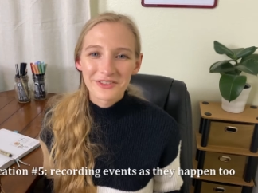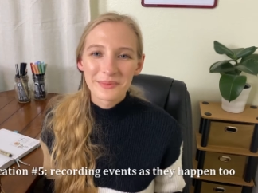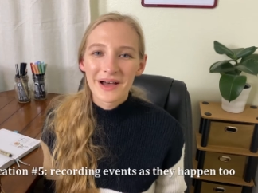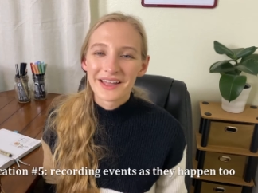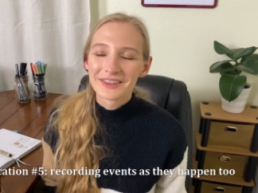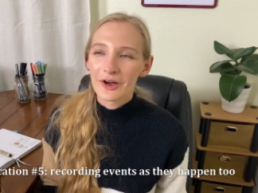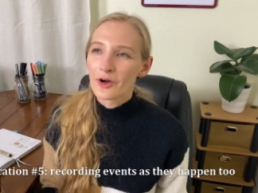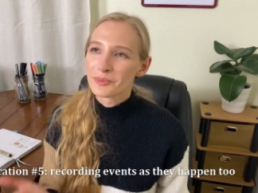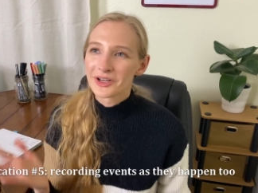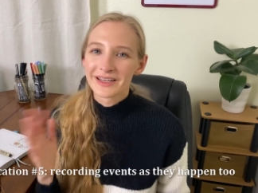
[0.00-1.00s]
of the month,
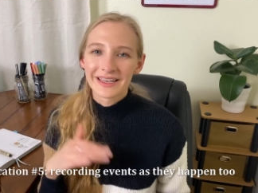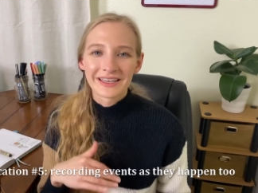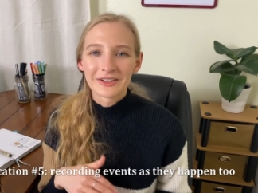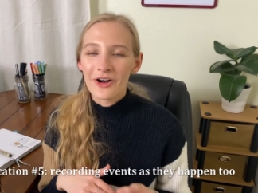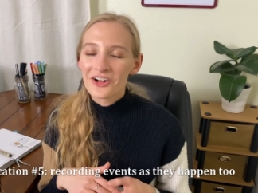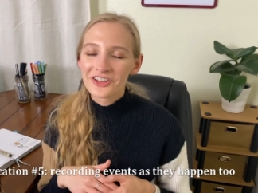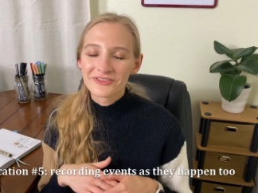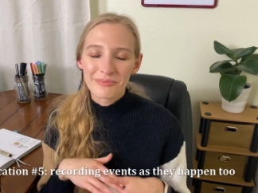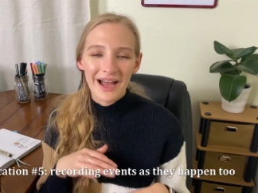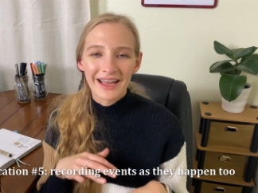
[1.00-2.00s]
I'll put in all
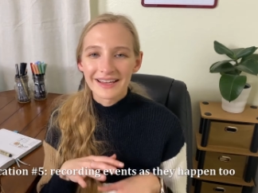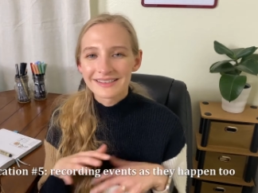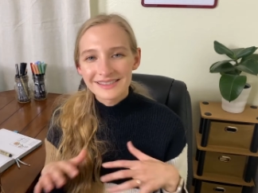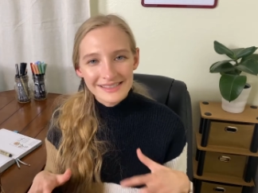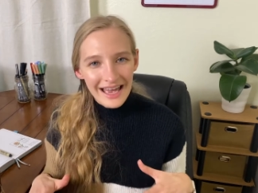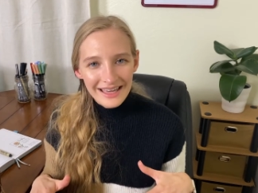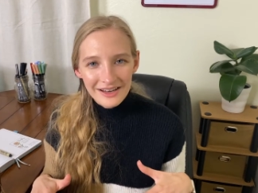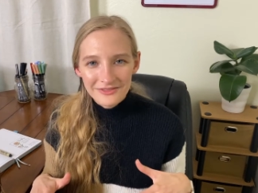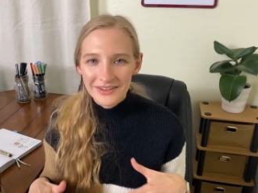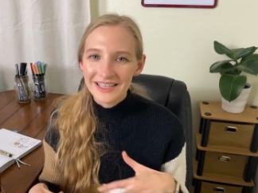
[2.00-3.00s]
of my
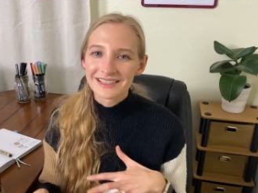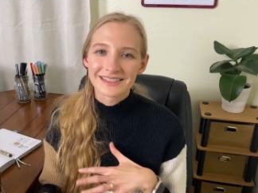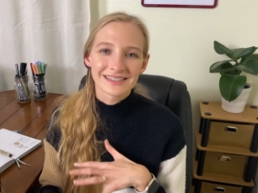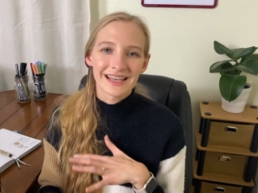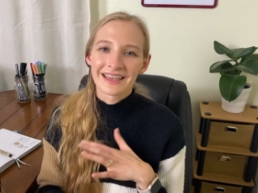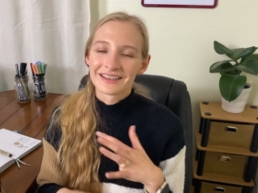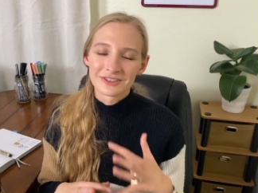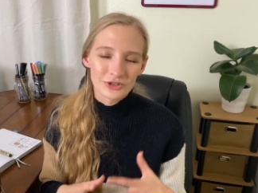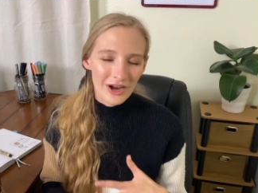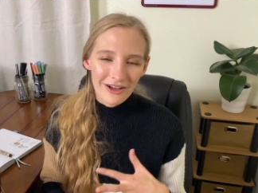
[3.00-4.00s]
set events
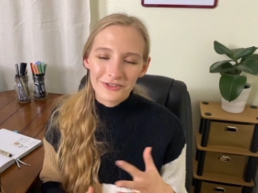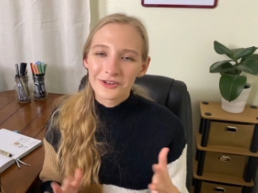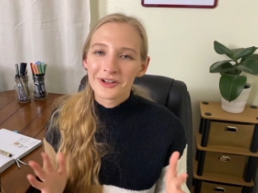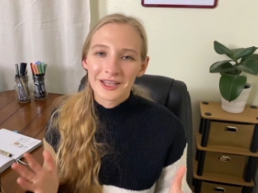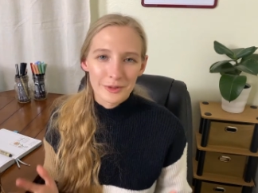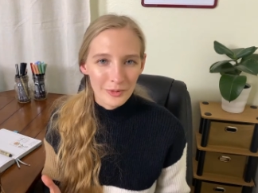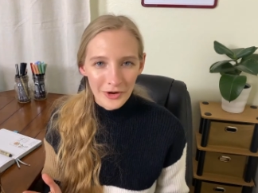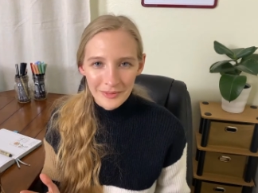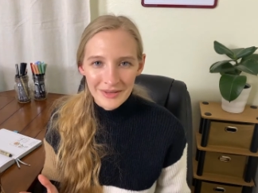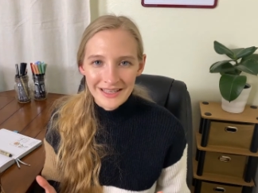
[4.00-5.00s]
and travel and
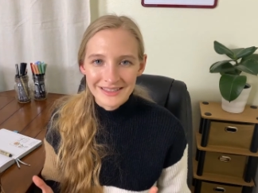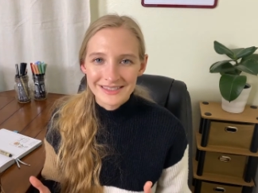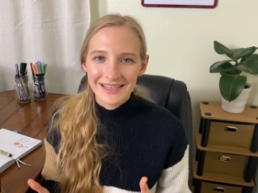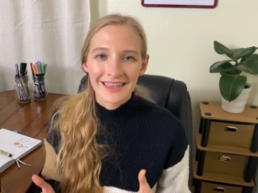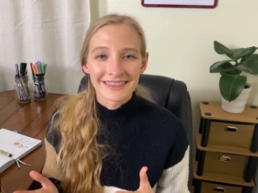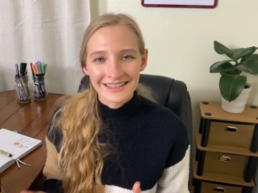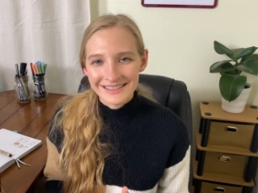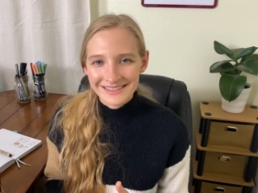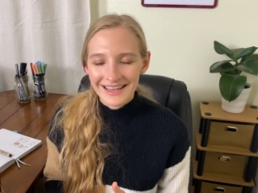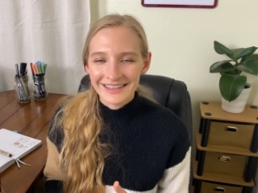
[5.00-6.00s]
appointments and
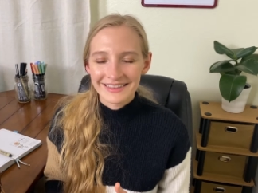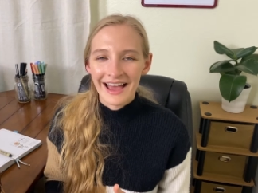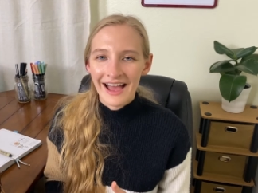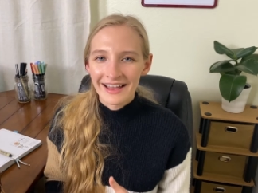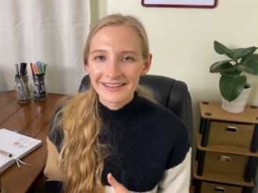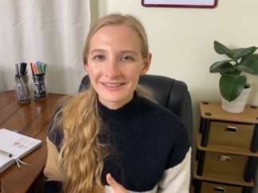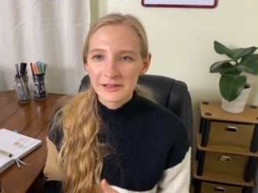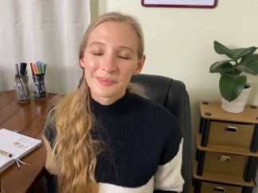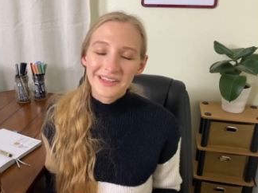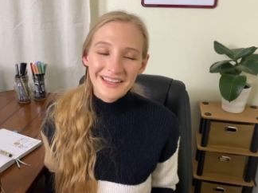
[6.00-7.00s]
things like that.
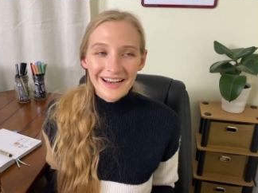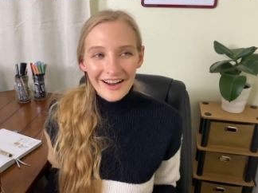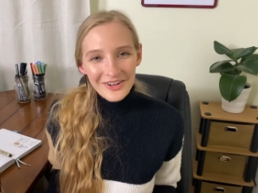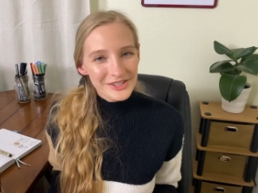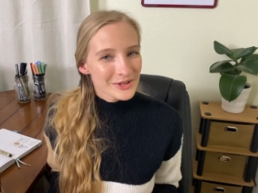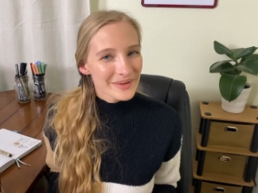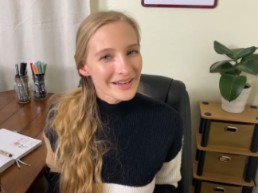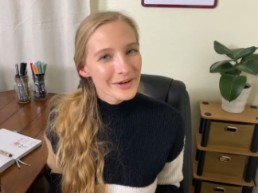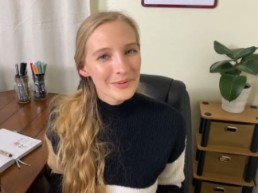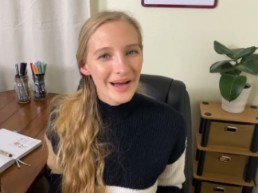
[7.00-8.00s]
But then I also
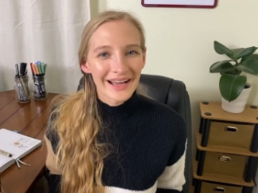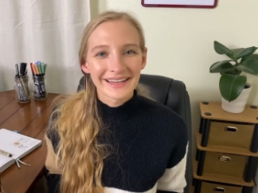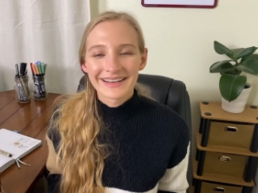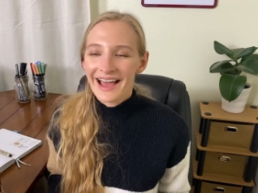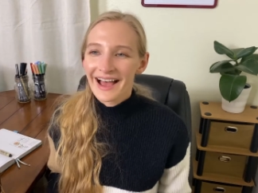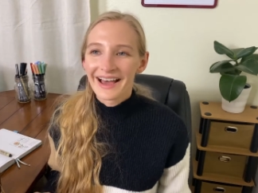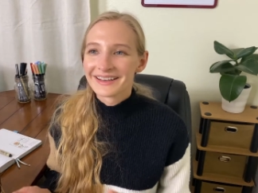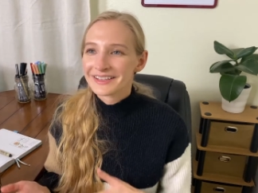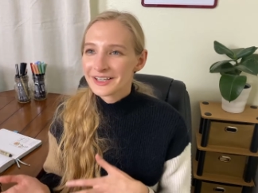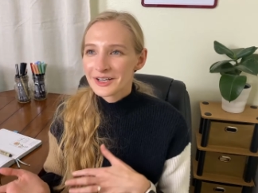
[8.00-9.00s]
might go back and
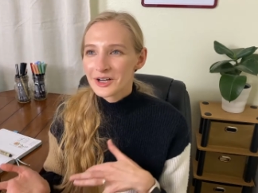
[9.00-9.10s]
add,